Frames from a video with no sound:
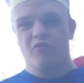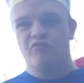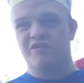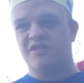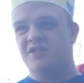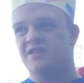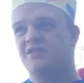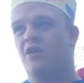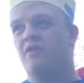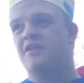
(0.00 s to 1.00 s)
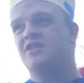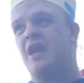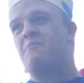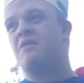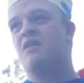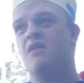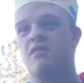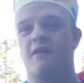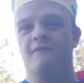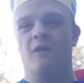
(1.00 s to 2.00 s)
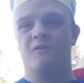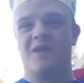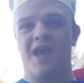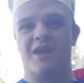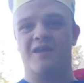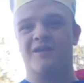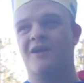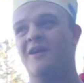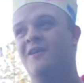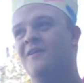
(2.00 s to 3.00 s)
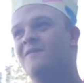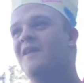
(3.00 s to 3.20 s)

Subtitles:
which is called the Japanese Volcanic God.